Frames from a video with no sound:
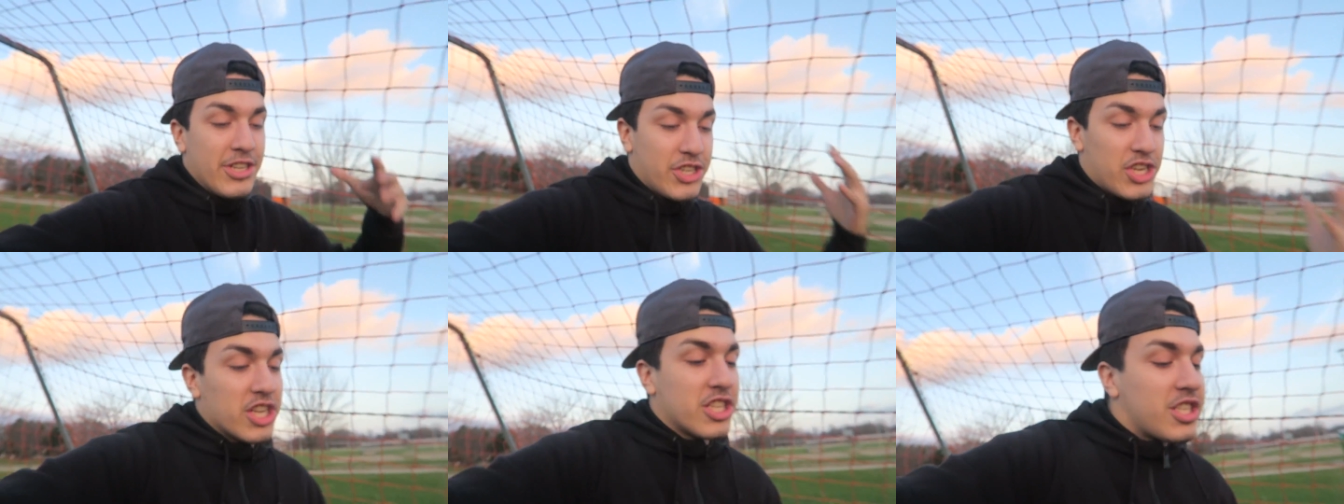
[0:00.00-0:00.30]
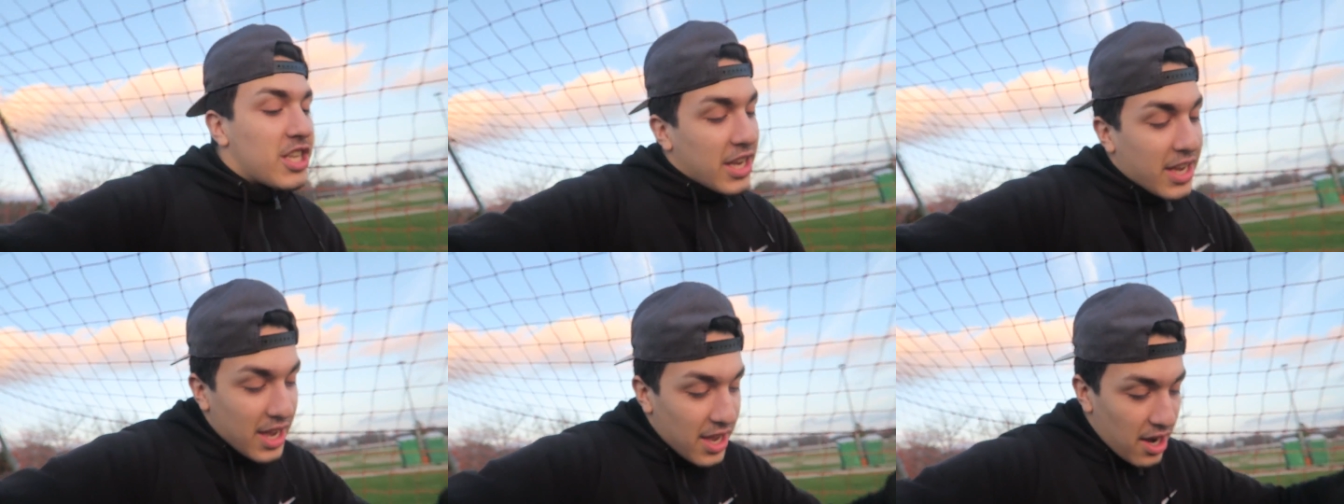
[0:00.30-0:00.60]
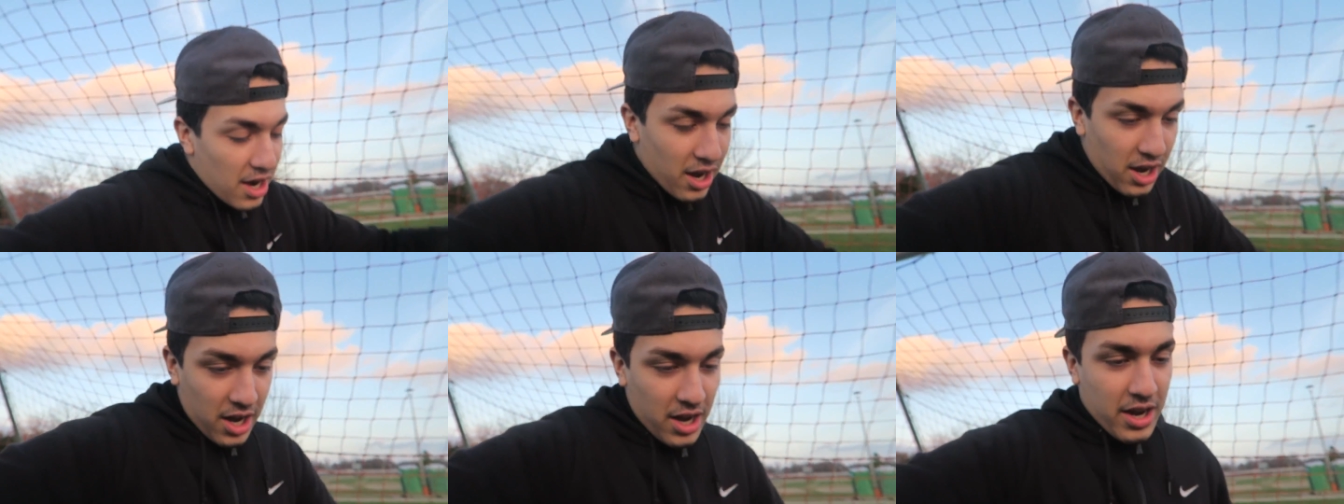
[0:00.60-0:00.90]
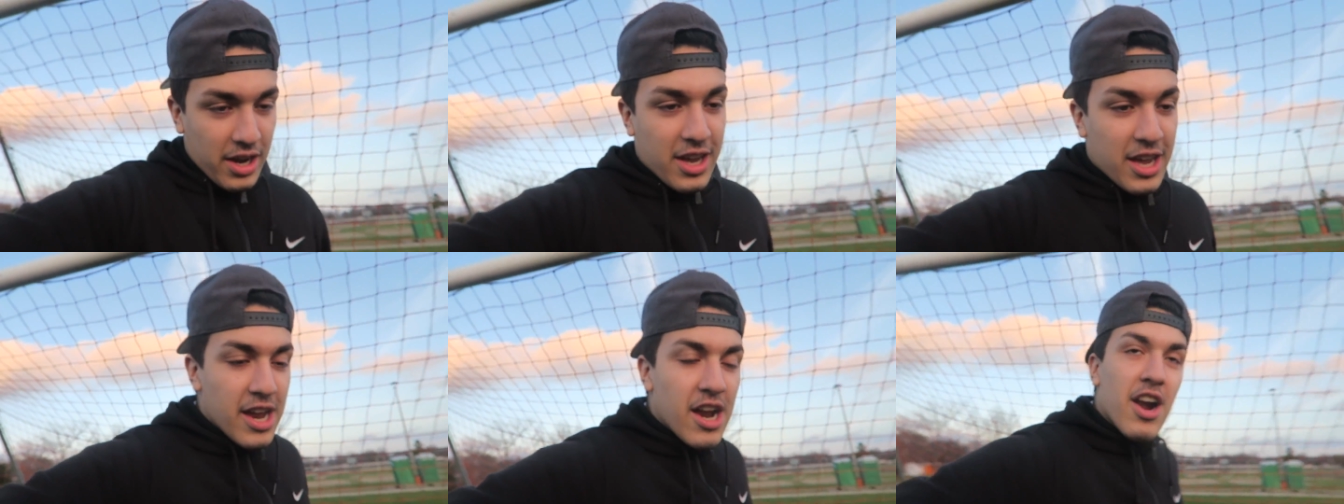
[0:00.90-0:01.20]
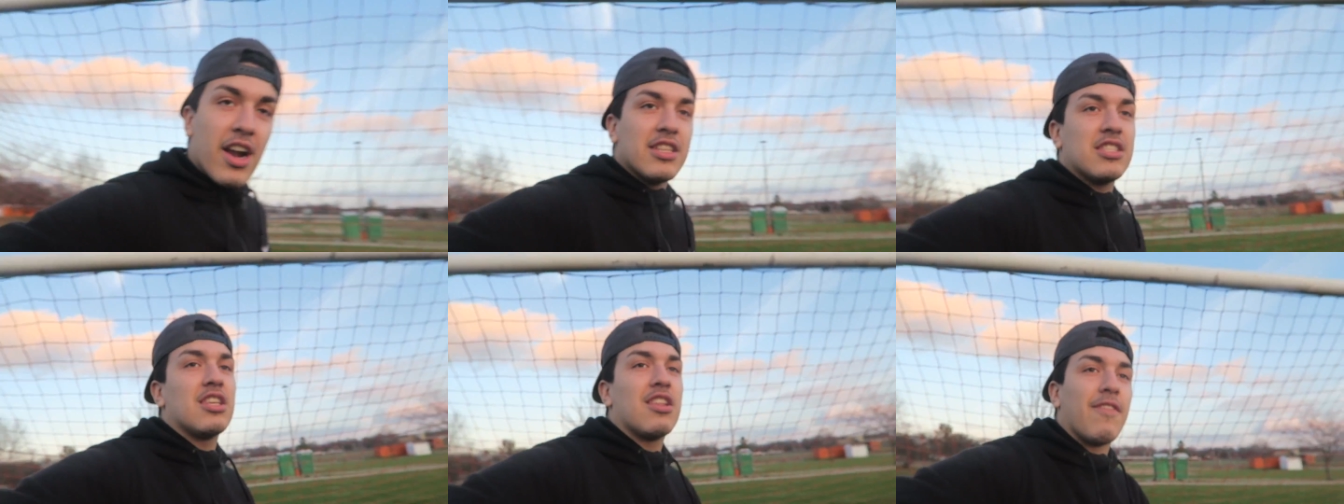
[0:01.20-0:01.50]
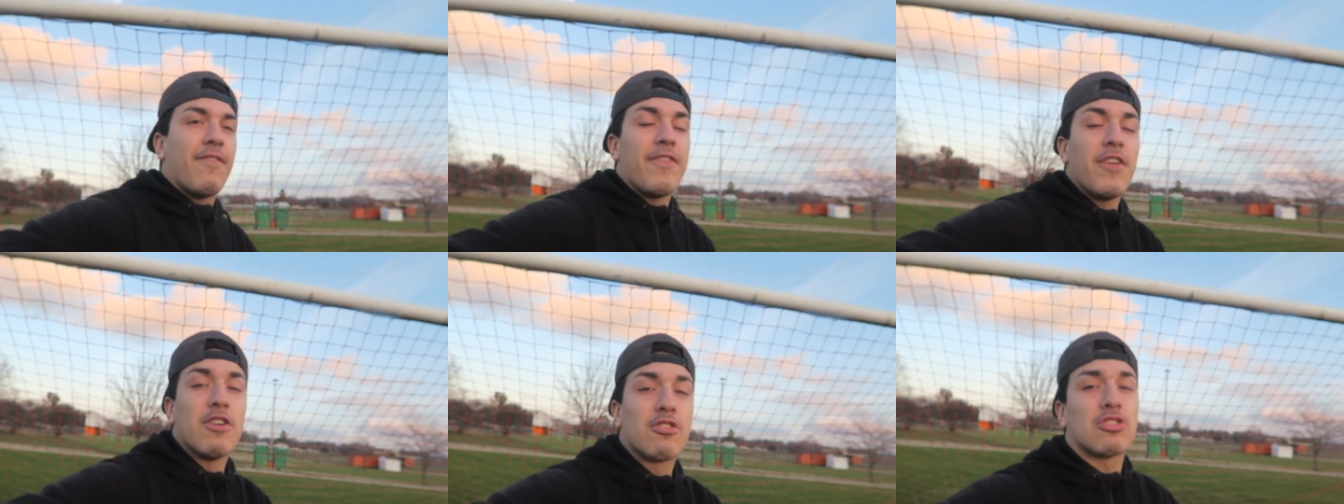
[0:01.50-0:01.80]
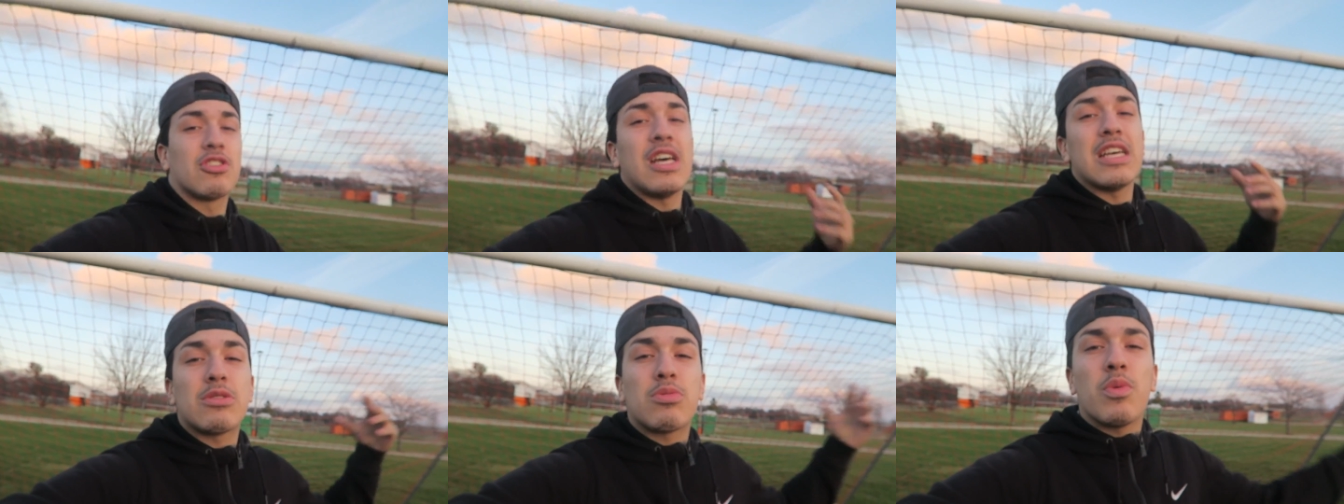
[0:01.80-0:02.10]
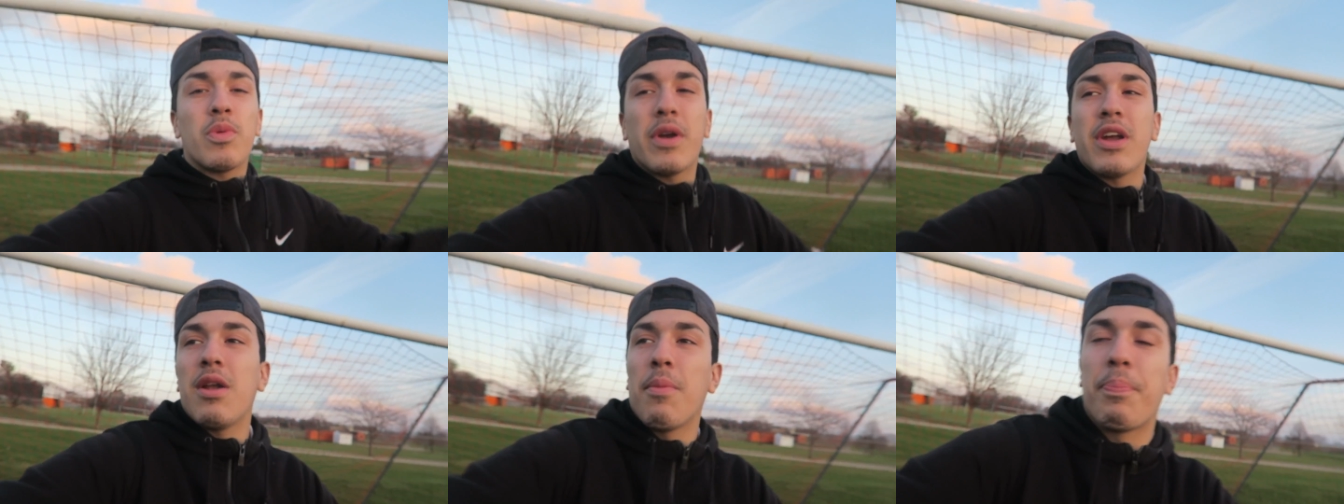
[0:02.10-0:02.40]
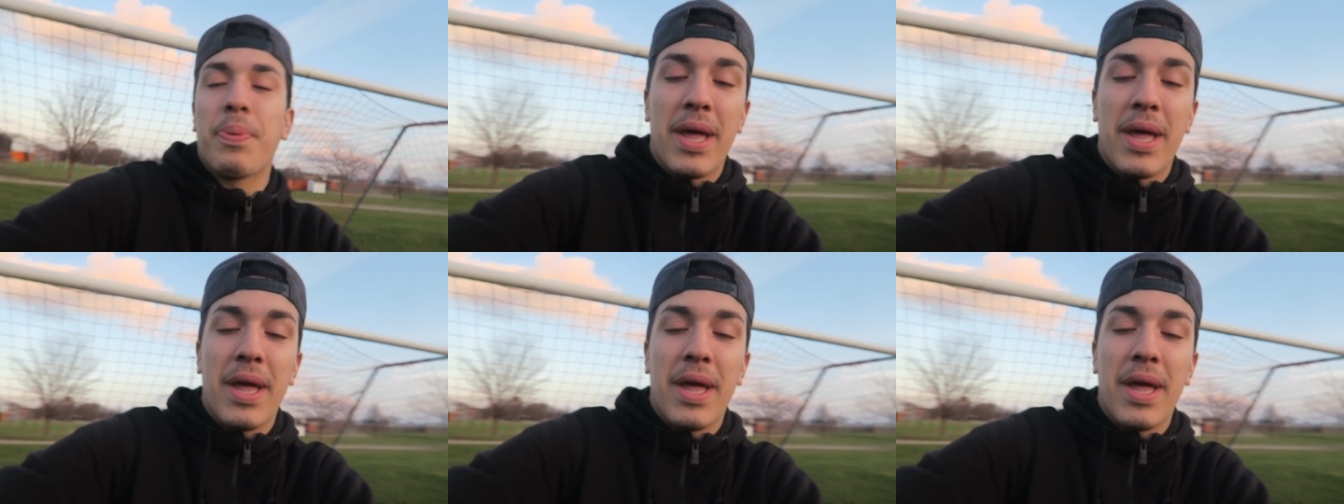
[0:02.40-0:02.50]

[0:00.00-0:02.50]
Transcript: just to get uh, here onto the field so that's what we're gonna